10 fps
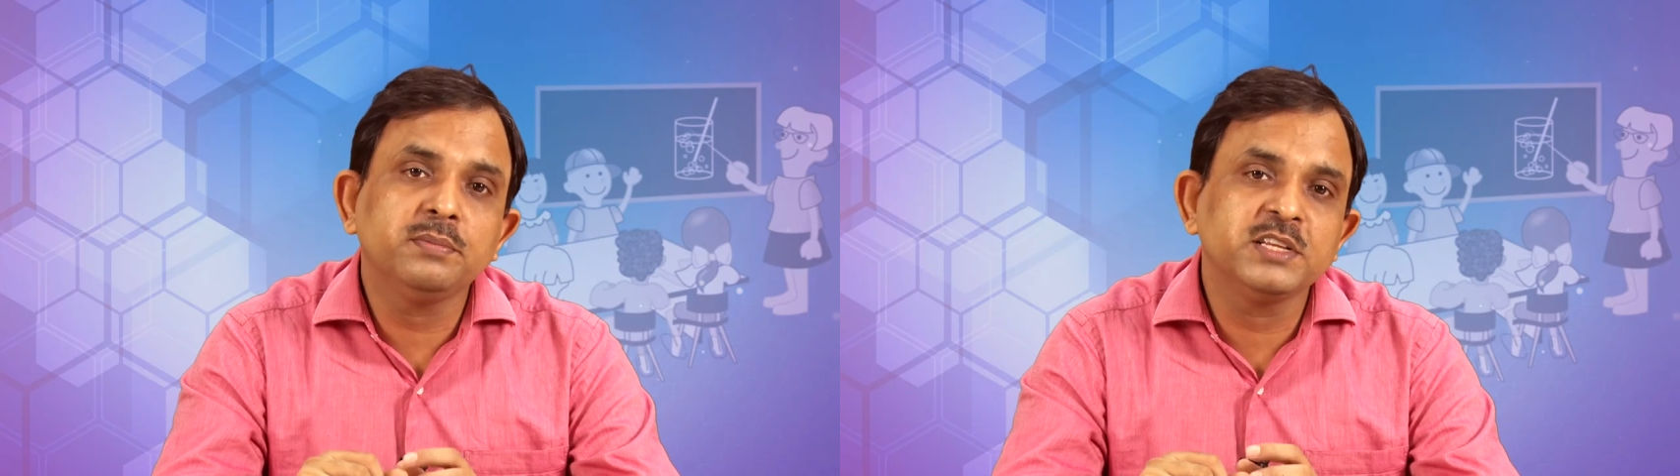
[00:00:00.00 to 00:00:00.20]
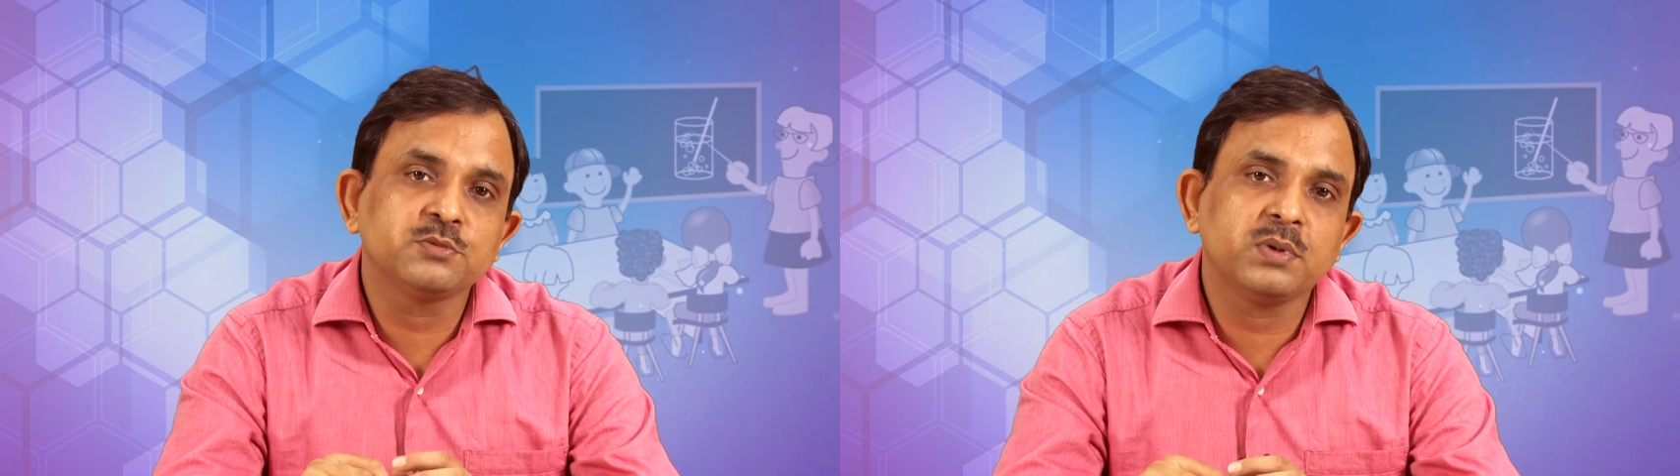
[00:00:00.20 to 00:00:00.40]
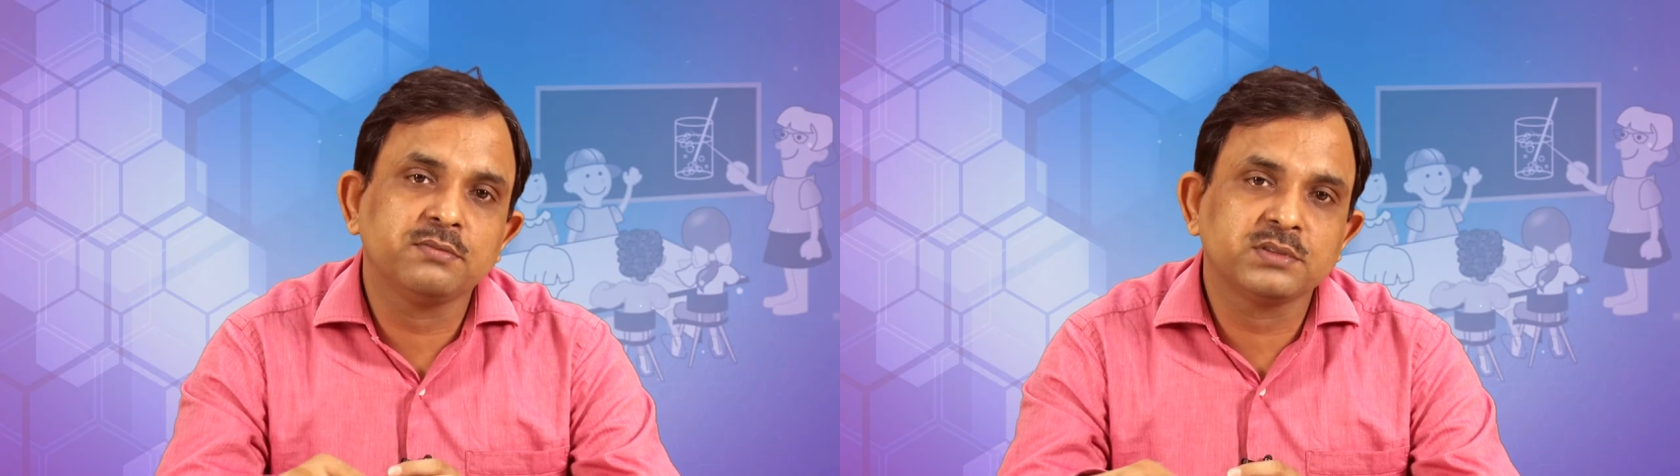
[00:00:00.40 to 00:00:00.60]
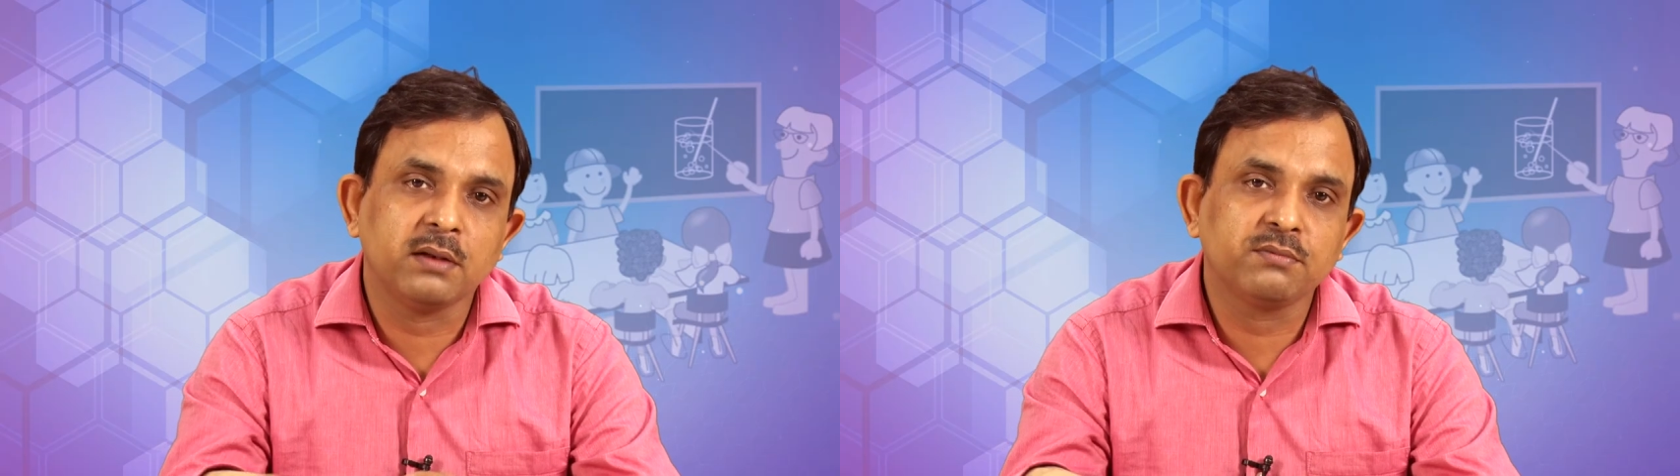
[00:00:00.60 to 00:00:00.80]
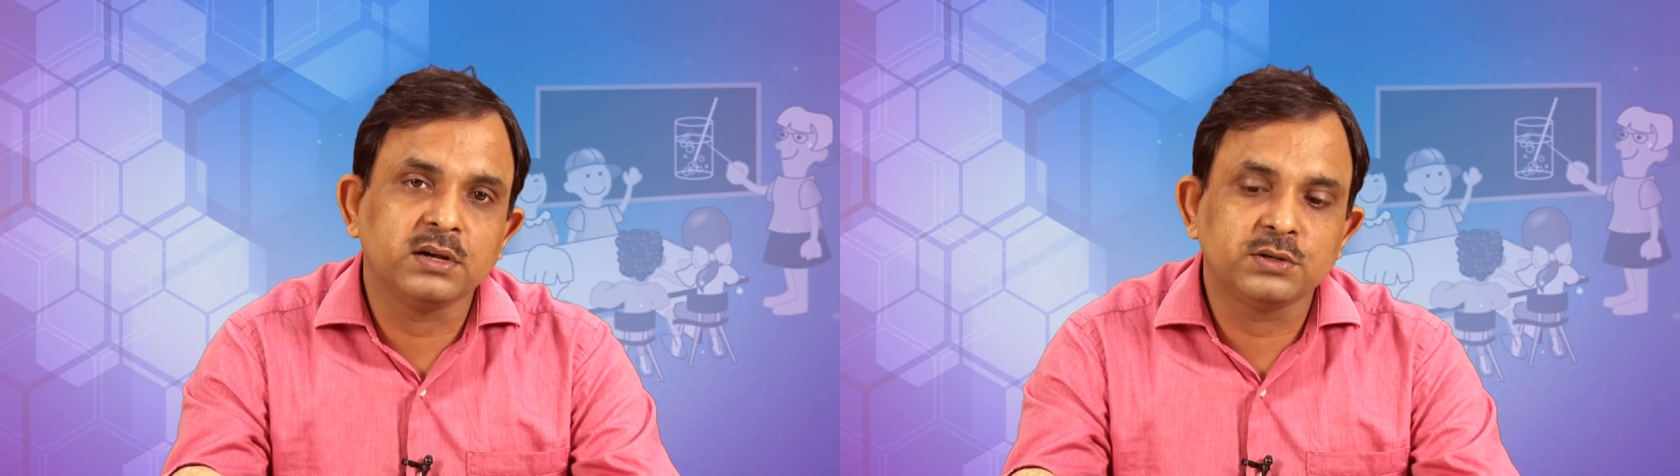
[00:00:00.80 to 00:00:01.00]
principle of
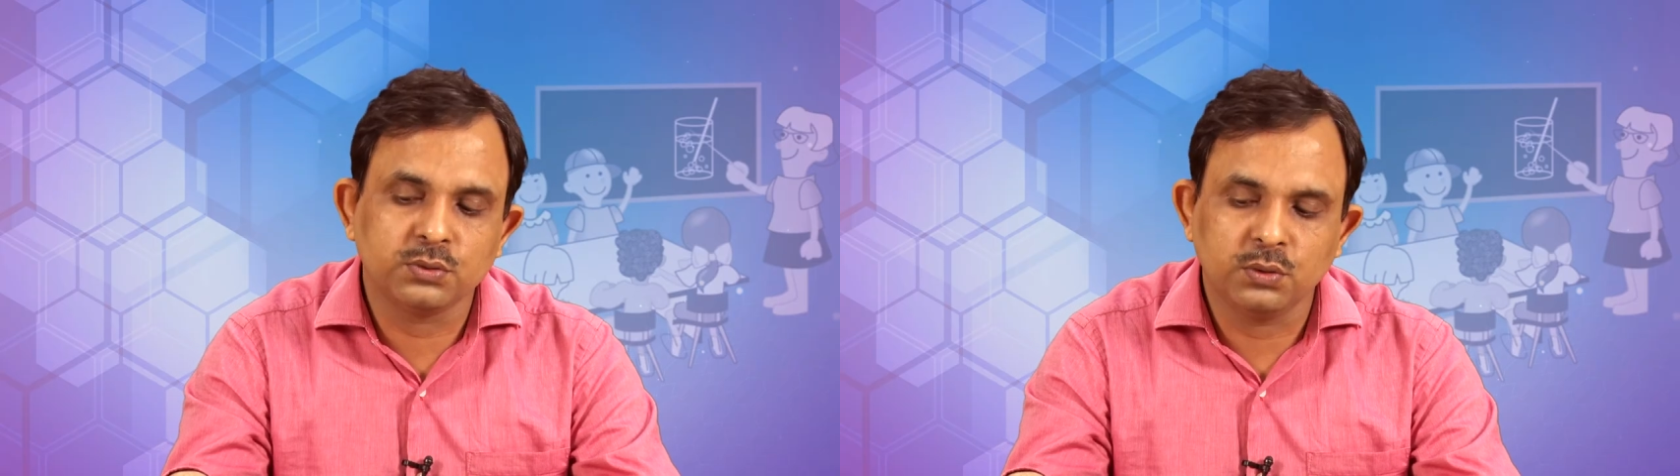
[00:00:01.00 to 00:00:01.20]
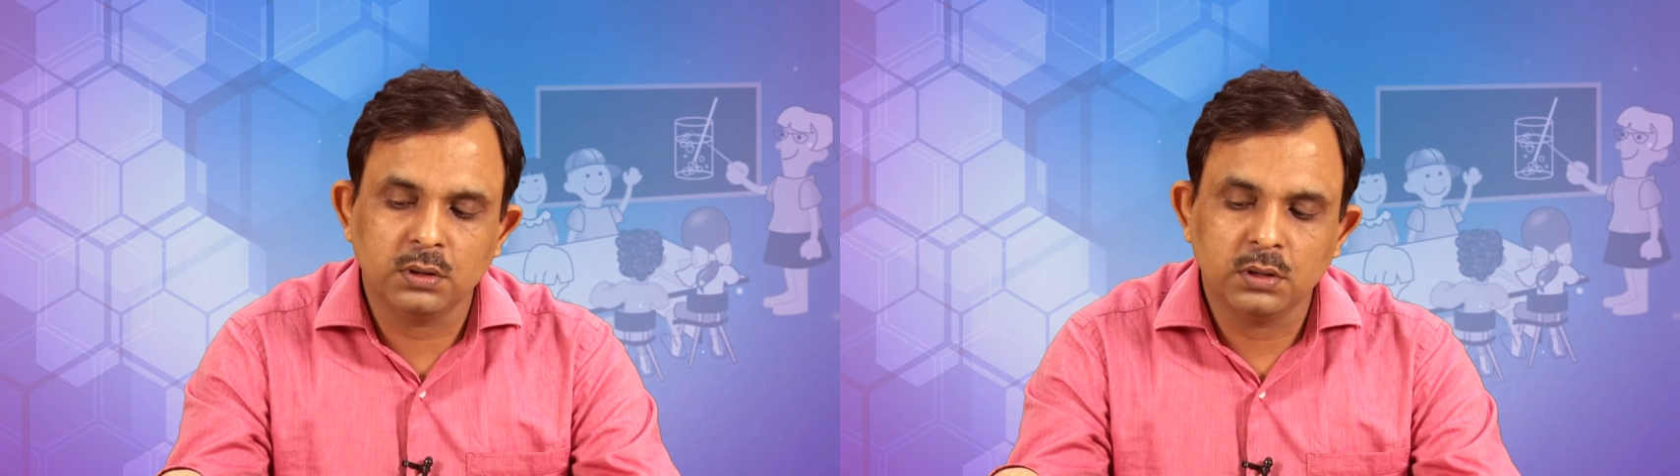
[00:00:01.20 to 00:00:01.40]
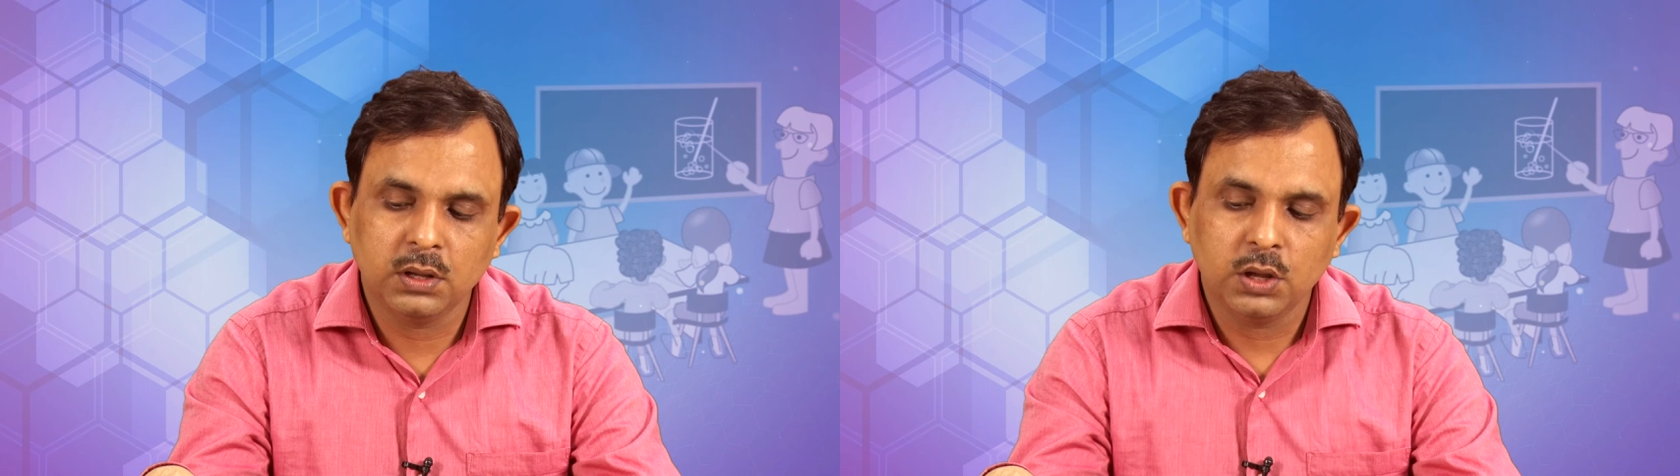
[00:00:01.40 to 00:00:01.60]
self-control,